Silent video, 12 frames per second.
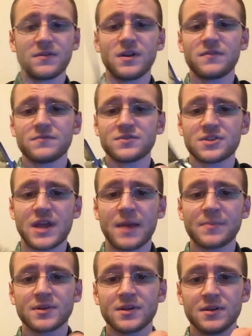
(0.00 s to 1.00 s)
of a
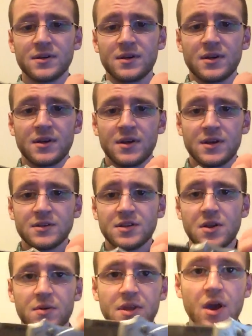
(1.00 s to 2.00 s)
snap to
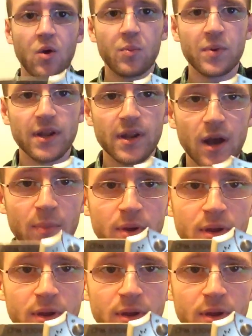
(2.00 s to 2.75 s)
know that you opened it up.